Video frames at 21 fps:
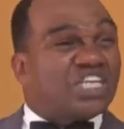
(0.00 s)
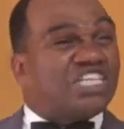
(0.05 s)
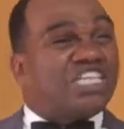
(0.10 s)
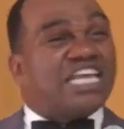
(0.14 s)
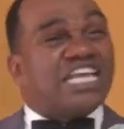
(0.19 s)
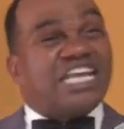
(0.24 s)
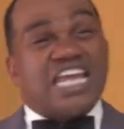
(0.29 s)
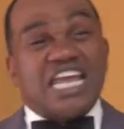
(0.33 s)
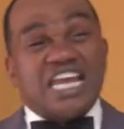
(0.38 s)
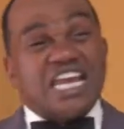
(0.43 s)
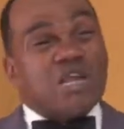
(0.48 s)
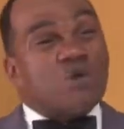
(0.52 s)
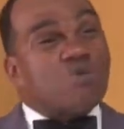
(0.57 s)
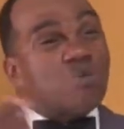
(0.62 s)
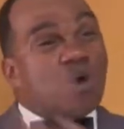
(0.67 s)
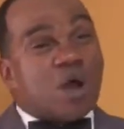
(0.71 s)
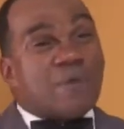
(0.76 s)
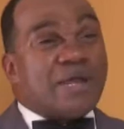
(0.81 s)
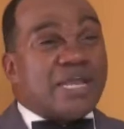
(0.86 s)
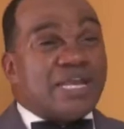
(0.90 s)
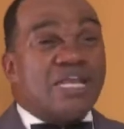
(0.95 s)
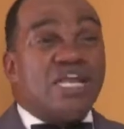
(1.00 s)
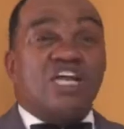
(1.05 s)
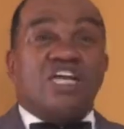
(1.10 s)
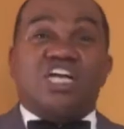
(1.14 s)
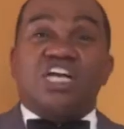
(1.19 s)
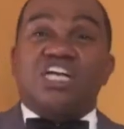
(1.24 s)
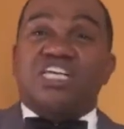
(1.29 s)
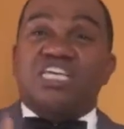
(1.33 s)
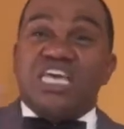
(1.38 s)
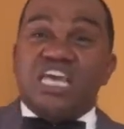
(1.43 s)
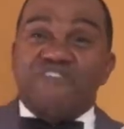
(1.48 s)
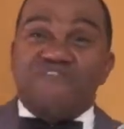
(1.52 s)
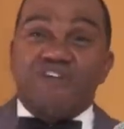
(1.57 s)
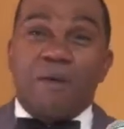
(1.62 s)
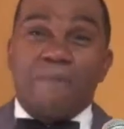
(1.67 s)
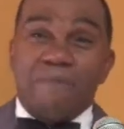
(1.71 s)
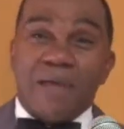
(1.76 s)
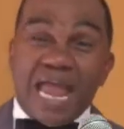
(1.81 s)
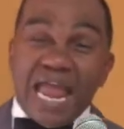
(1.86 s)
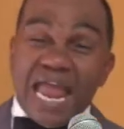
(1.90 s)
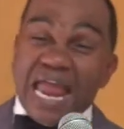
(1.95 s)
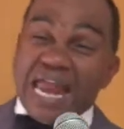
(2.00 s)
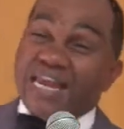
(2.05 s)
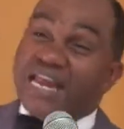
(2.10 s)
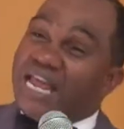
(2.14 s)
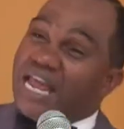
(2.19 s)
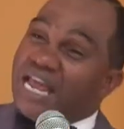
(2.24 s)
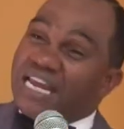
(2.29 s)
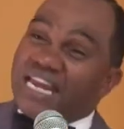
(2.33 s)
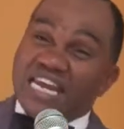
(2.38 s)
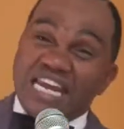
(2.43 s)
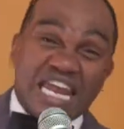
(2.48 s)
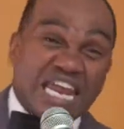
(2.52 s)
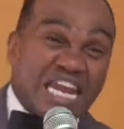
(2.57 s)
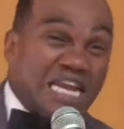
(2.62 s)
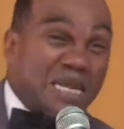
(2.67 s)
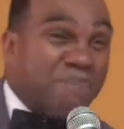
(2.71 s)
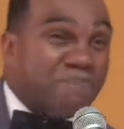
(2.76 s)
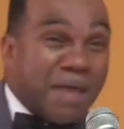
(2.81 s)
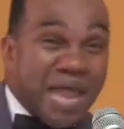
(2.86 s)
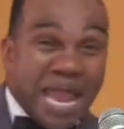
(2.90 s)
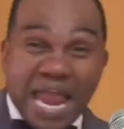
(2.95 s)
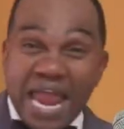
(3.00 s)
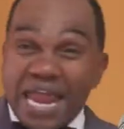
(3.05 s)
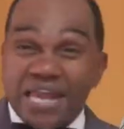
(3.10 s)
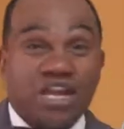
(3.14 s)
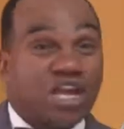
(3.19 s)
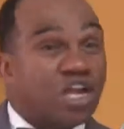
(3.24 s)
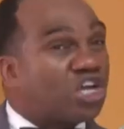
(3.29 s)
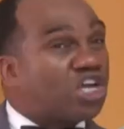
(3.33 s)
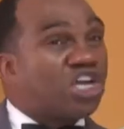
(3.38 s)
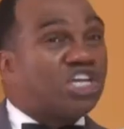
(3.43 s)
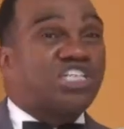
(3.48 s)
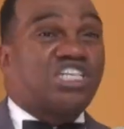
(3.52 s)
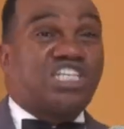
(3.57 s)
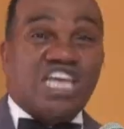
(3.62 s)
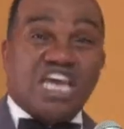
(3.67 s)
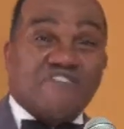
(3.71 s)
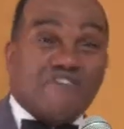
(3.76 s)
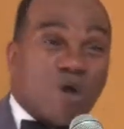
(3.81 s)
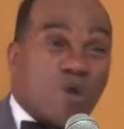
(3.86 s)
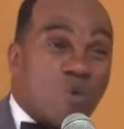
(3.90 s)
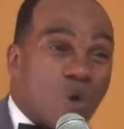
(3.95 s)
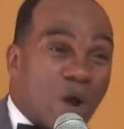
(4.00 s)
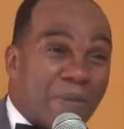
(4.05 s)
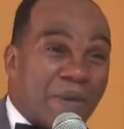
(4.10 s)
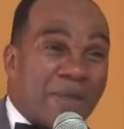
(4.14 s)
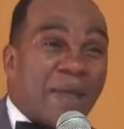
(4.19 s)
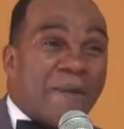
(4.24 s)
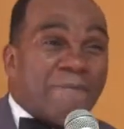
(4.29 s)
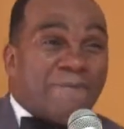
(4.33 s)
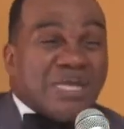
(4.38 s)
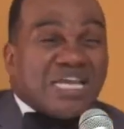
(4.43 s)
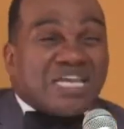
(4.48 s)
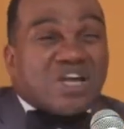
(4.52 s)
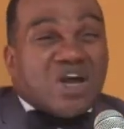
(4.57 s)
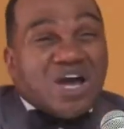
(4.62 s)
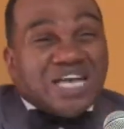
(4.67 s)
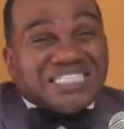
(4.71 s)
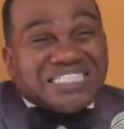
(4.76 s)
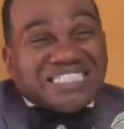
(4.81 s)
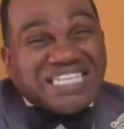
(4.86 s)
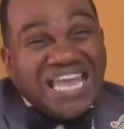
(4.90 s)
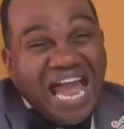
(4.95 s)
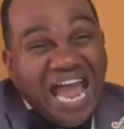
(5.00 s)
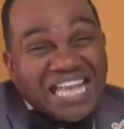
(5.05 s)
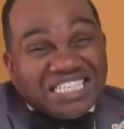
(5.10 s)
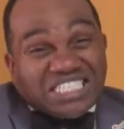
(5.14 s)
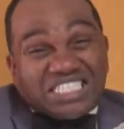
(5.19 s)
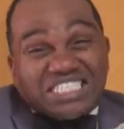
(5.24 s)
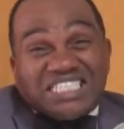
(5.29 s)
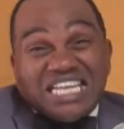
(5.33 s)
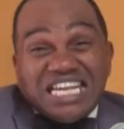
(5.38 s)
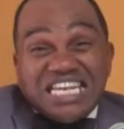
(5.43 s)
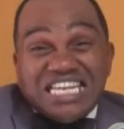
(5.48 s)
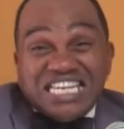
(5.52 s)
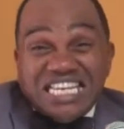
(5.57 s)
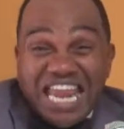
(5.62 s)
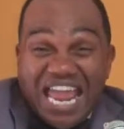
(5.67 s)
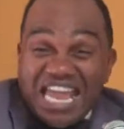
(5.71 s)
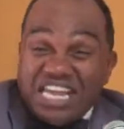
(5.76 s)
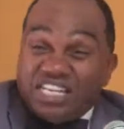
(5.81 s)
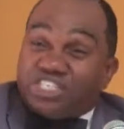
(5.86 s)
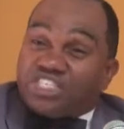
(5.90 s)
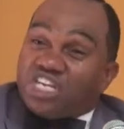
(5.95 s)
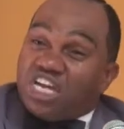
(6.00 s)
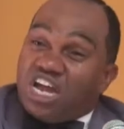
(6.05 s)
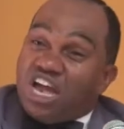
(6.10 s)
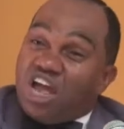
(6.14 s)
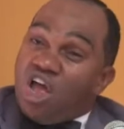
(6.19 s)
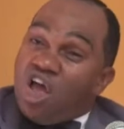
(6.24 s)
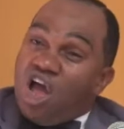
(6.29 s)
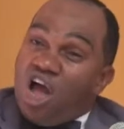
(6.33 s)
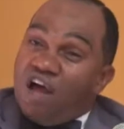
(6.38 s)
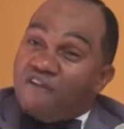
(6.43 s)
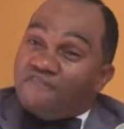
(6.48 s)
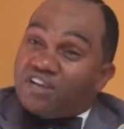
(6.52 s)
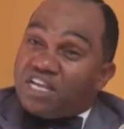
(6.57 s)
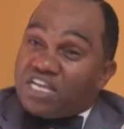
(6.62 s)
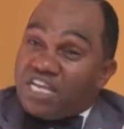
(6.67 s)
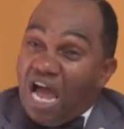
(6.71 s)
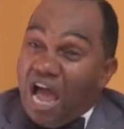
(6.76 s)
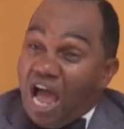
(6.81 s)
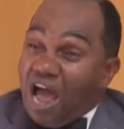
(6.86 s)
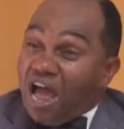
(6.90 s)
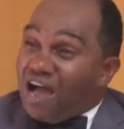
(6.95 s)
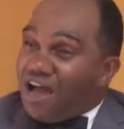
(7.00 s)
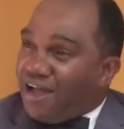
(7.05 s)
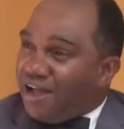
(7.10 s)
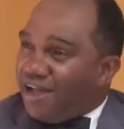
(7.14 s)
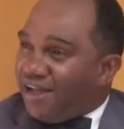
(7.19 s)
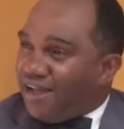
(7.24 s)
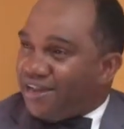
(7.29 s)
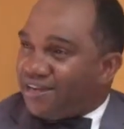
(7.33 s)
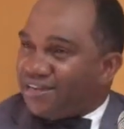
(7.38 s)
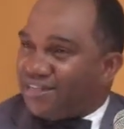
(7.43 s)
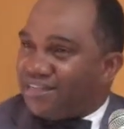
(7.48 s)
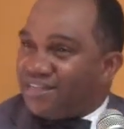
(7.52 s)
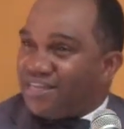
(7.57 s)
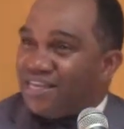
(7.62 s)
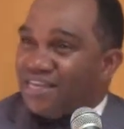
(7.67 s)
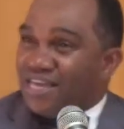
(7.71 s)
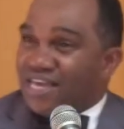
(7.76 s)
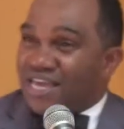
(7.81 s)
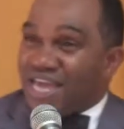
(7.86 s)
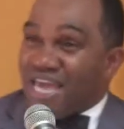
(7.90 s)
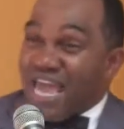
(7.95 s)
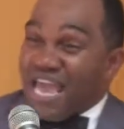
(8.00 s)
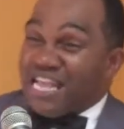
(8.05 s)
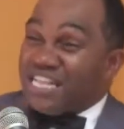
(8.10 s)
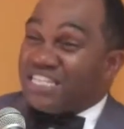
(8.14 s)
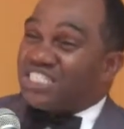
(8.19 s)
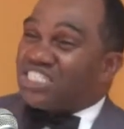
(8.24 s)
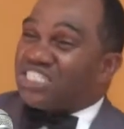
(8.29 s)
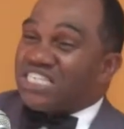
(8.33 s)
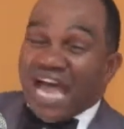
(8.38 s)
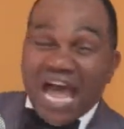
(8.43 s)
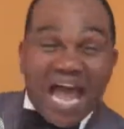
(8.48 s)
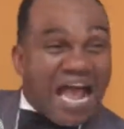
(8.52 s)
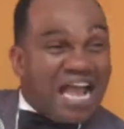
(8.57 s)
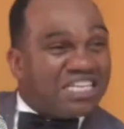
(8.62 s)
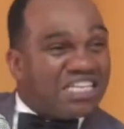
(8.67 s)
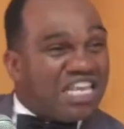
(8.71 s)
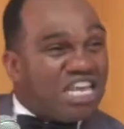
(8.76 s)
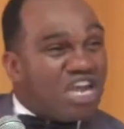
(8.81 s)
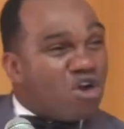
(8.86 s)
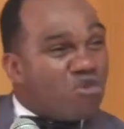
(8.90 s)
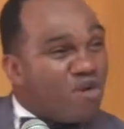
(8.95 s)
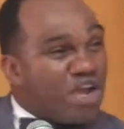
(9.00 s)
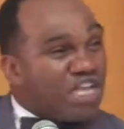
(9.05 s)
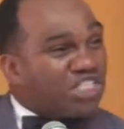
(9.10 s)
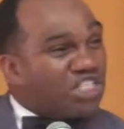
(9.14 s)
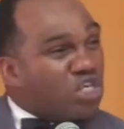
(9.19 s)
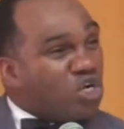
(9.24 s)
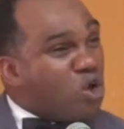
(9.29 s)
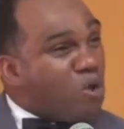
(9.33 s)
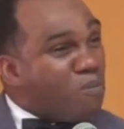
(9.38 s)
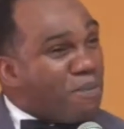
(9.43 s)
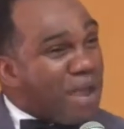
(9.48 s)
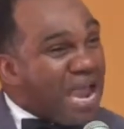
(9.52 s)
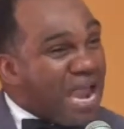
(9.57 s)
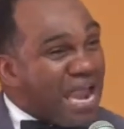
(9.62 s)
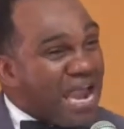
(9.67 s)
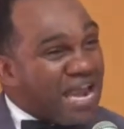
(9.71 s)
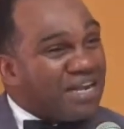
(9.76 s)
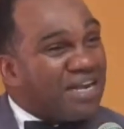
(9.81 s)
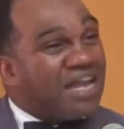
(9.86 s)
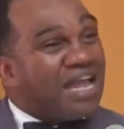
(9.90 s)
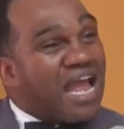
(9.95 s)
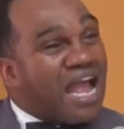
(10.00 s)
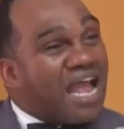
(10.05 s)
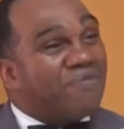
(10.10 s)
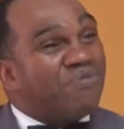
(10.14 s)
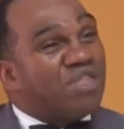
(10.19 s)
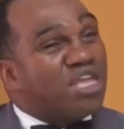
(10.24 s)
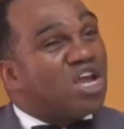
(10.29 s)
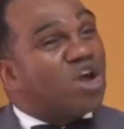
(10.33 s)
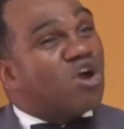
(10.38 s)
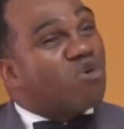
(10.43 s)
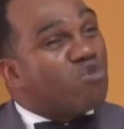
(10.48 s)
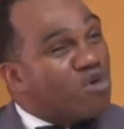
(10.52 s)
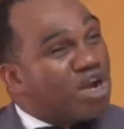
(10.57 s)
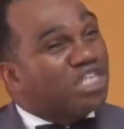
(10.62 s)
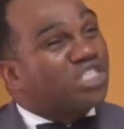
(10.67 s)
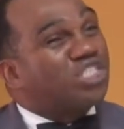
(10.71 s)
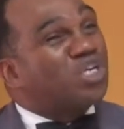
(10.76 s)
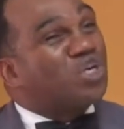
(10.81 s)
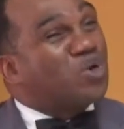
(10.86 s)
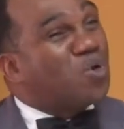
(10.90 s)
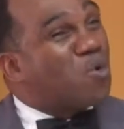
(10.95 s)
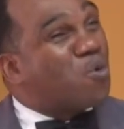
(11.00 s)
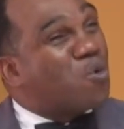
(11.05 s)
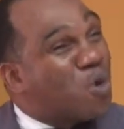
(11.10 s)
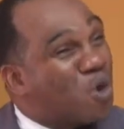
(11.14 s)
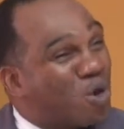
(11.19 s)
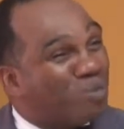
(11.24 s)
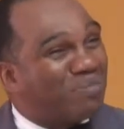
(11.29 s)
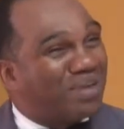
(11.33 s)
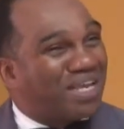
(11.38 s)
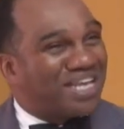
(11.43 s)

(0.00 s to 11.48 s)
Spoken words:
than any woman could give a man and than any man could give a woman, because that's the nature of God inside the original man and the original woman.